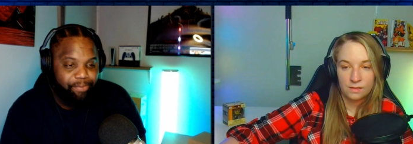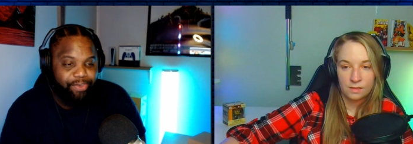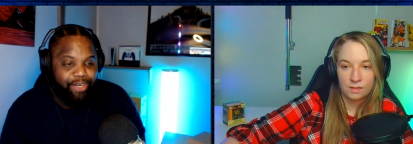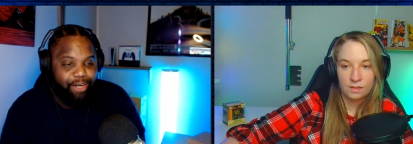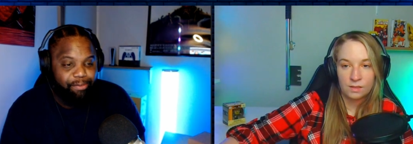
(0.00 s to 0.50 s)

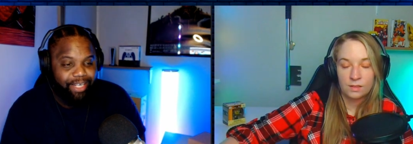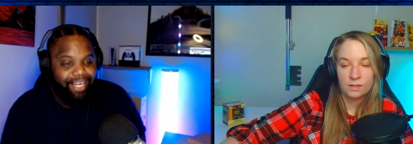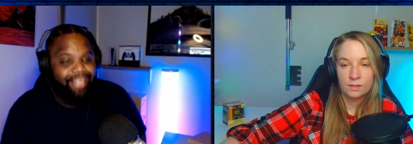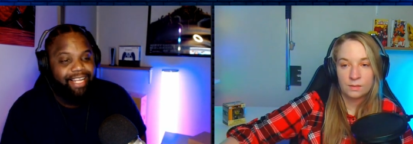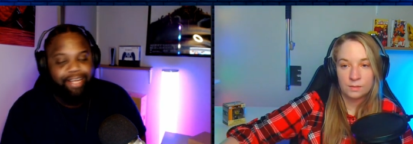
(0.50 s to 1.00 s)
Speaker 1: Tell me.
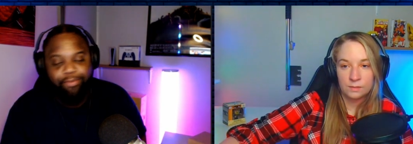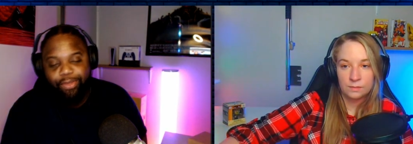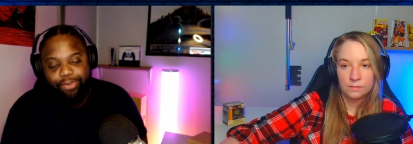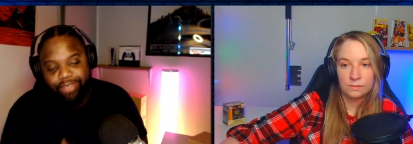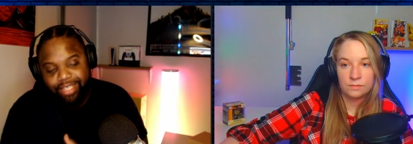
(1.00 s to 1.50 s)
And he went
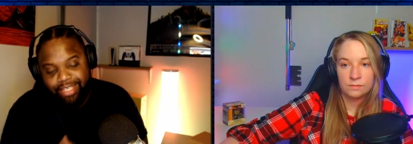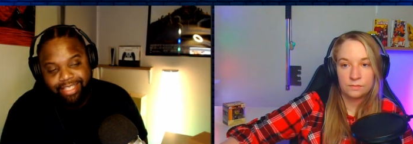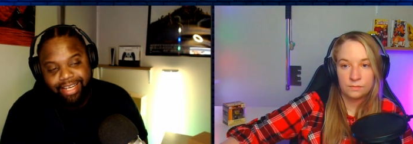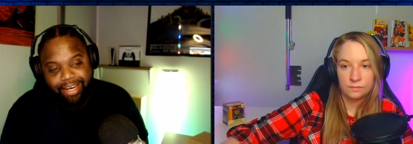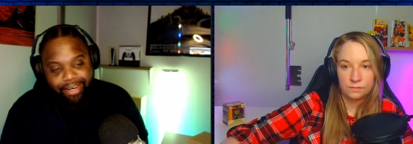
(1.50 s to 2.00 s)
through the
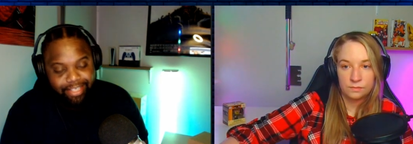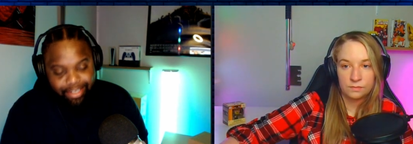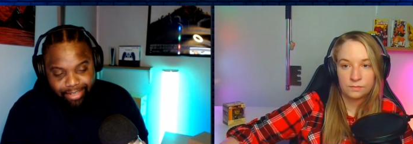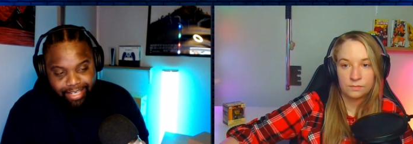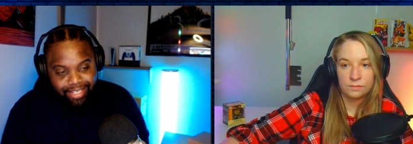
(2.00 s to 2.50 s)
entire
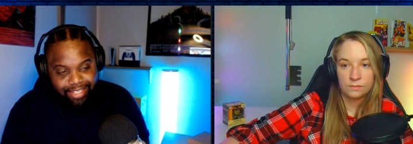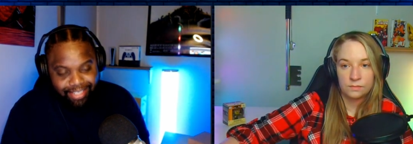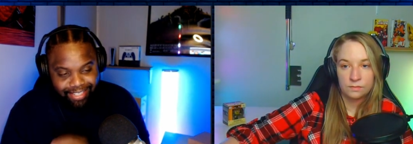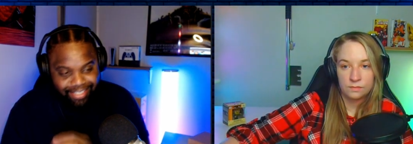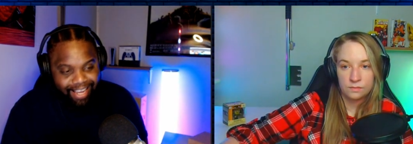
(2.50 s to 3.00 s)
interrogation
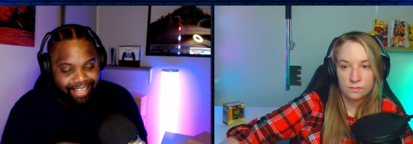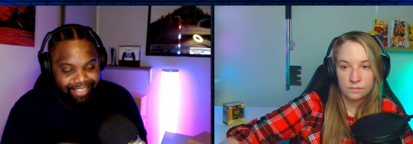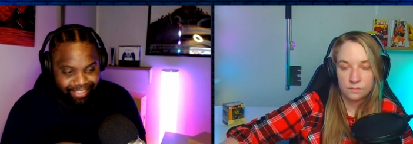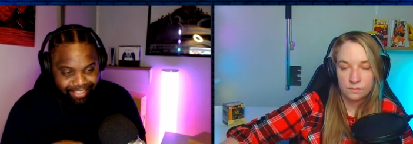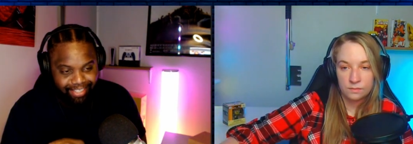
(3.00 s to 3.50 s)

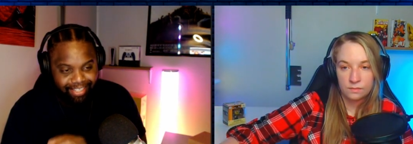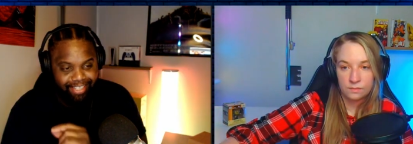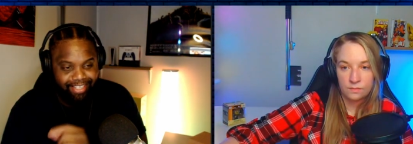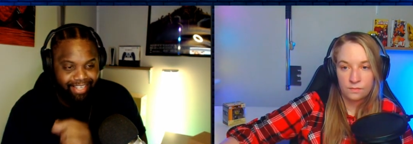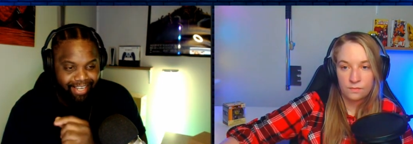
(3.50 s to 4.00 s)
exactly
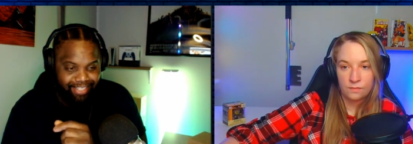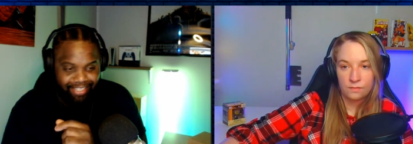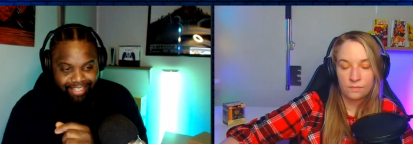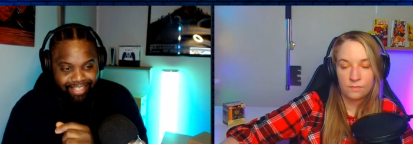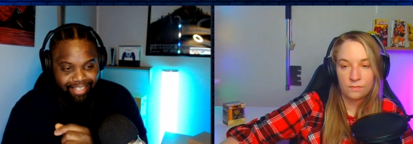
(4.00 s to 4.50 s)
as he
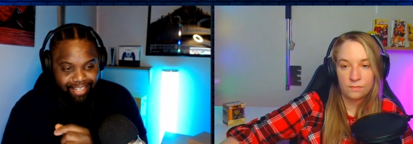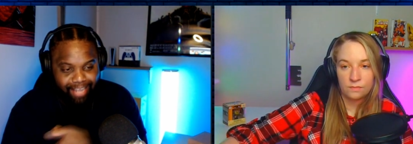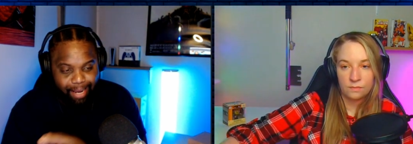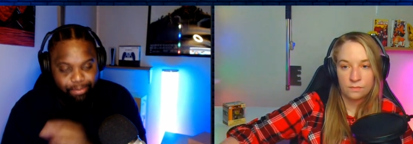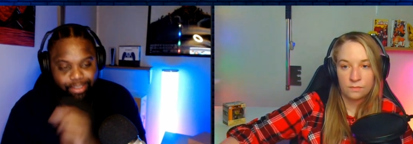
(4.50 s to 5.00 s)
did in the
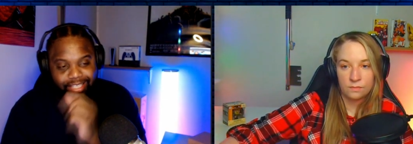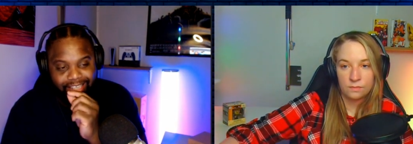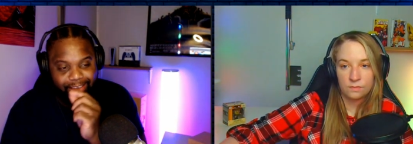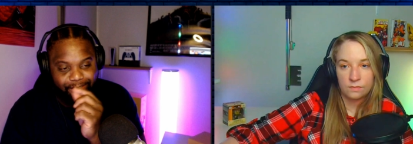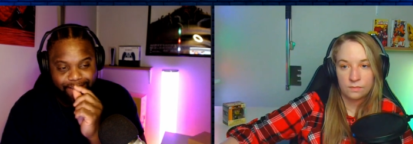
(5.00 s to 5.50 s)
game. Put the
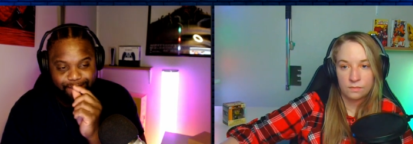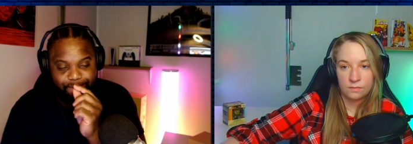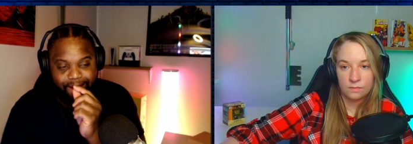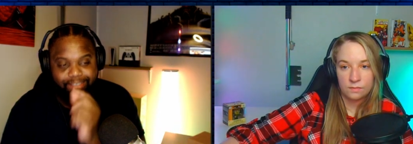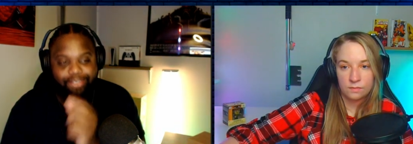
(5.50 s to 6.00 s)
knife in his
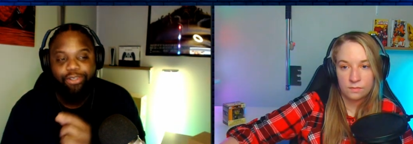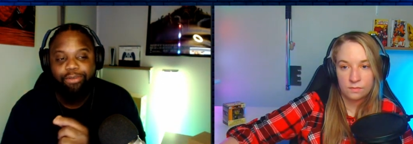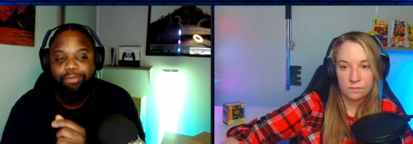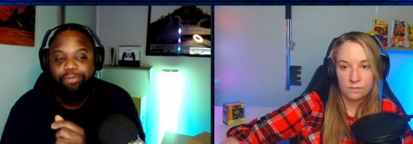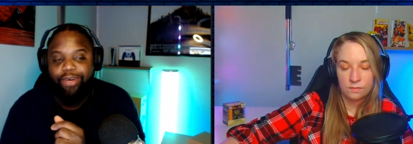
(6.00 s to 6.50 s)
mouth, told him to
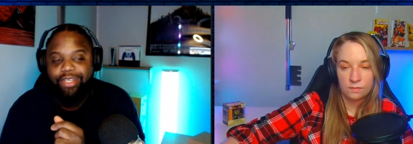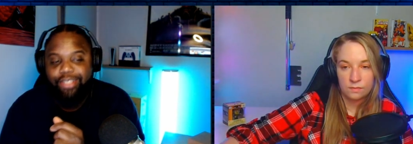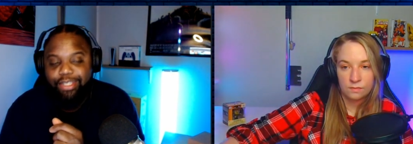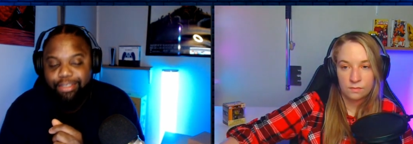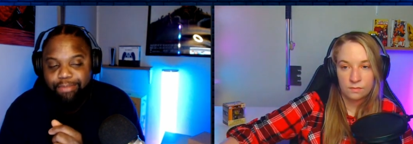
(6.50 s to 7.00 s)
point to the
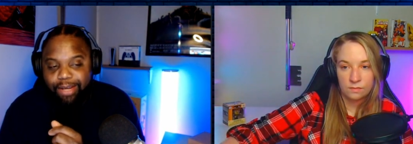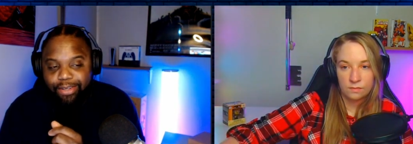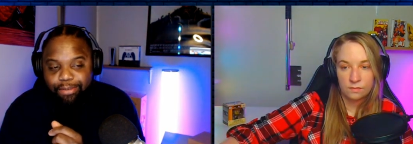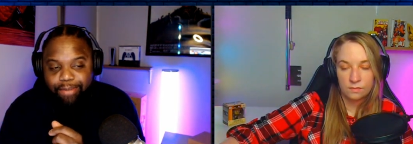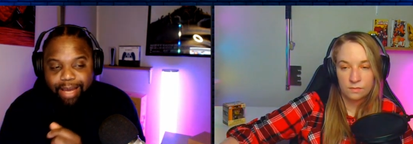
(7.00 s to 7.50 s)
spot on the
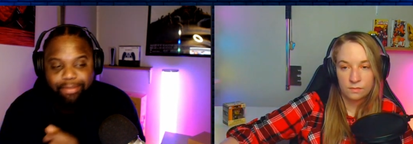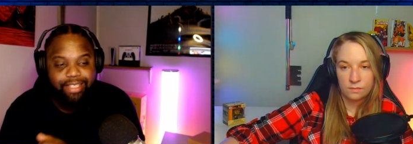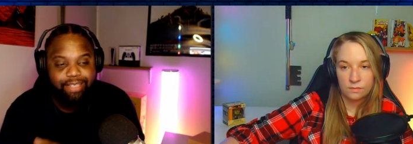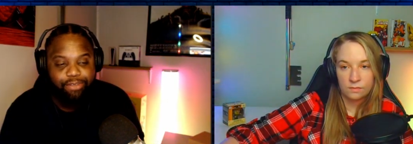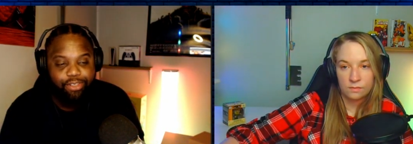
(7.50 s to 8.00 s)
map because
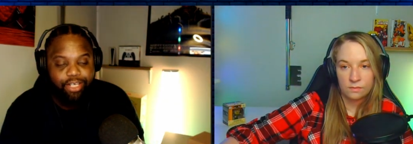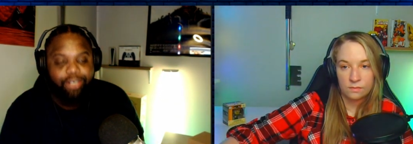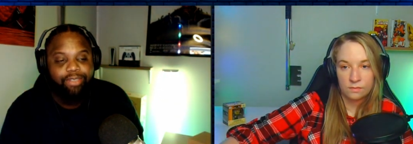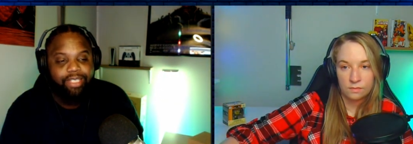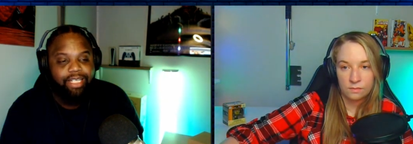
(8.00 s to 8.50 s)
if you
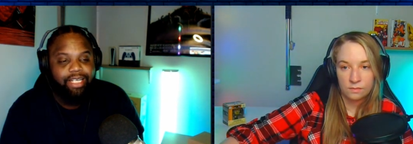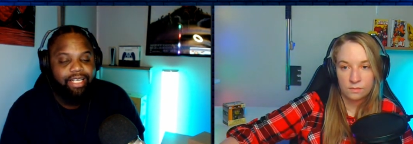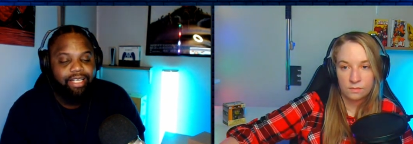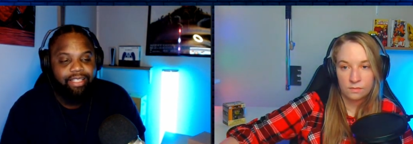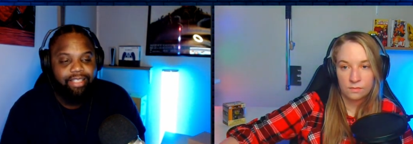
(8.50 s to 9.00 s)
don't,
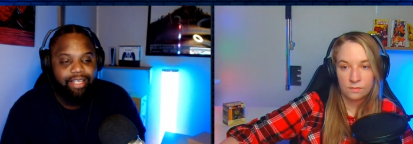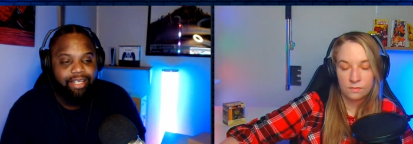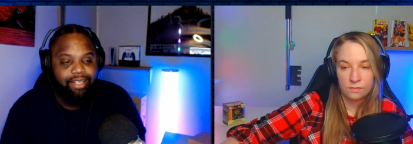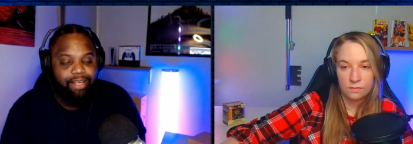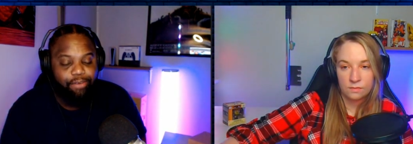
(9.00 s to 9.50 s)
then
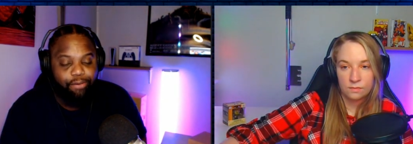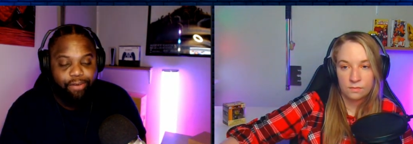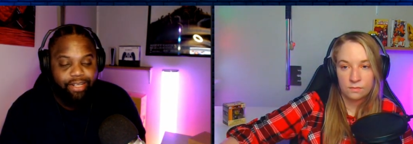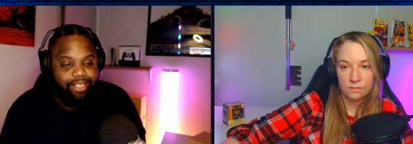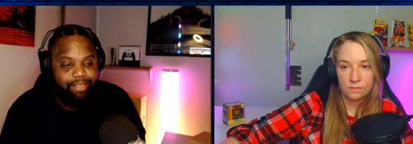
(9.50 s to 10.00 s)
if your friend
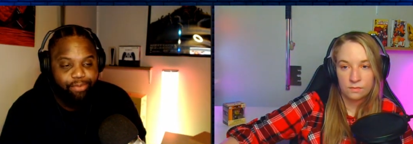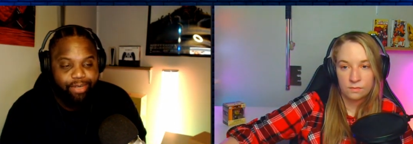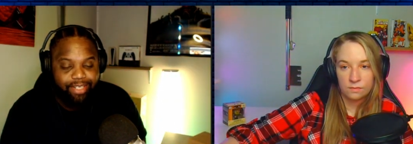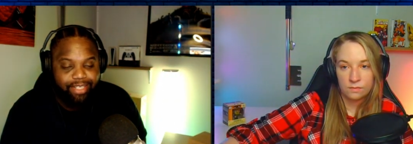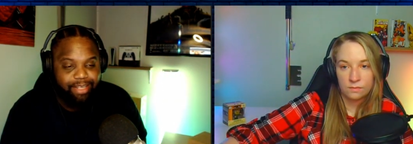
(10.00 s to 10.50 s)
doesn't point to
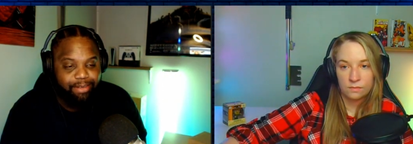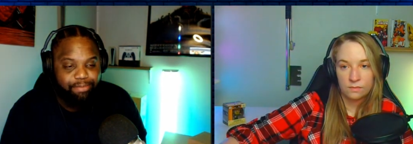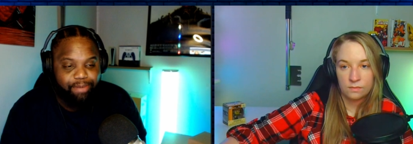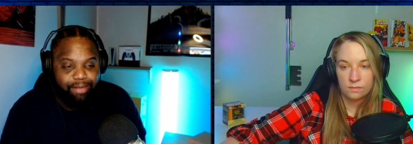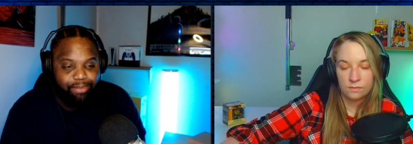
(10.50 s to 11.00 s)
the same
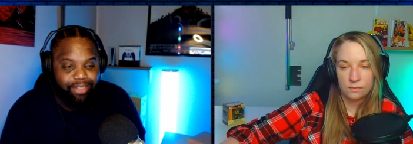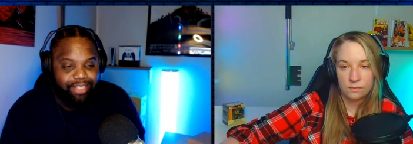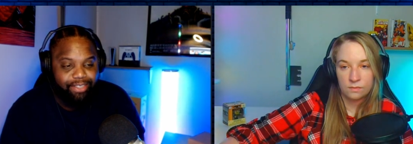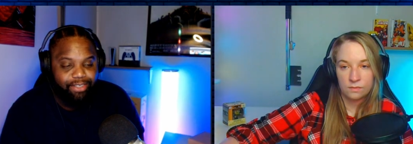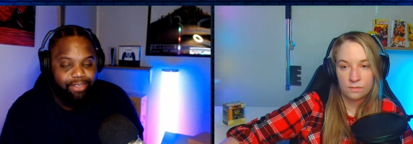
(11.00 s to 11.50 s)
spot, I'm going to
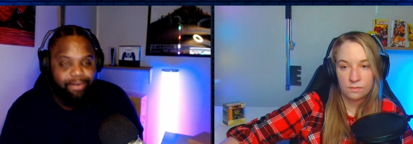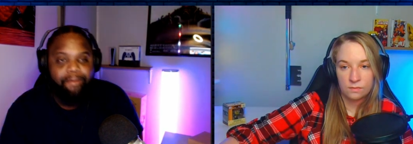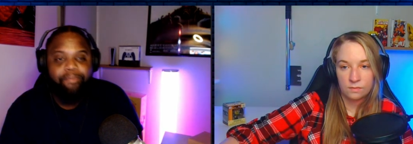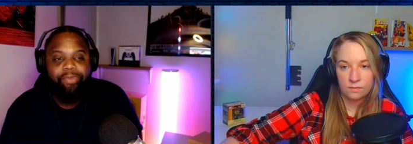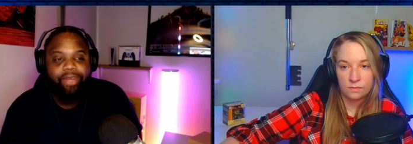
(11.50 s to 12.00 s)
kill you.
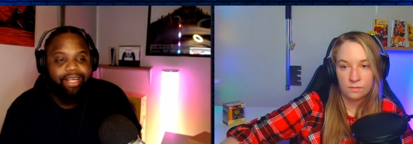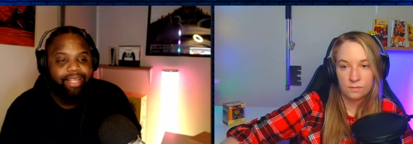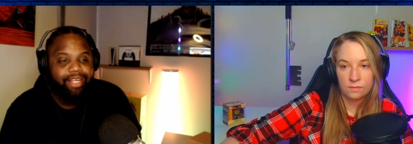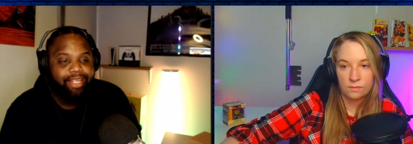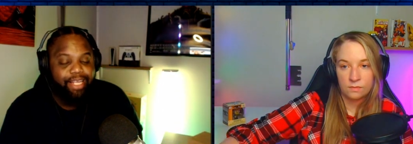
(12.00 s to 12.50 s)
And
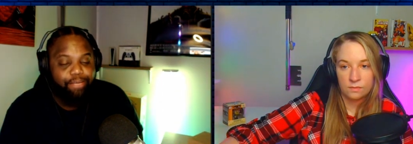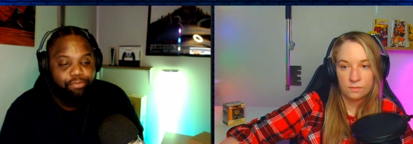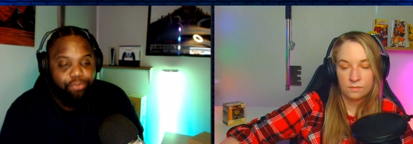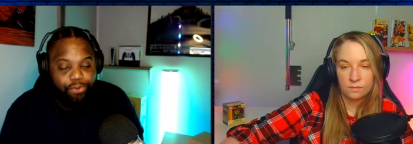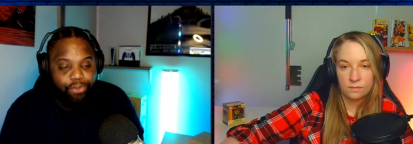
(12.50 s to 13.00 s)
and then he
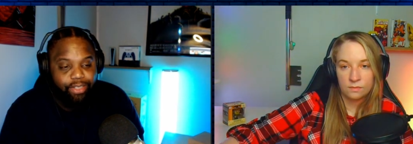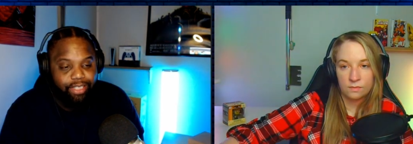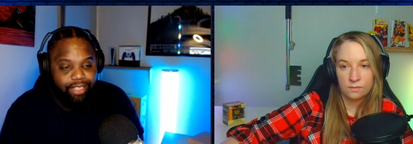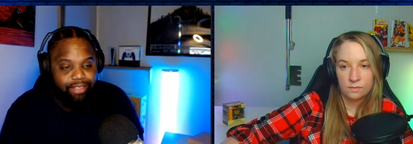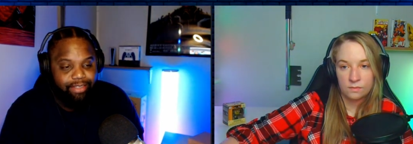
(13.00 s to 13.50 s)
brutally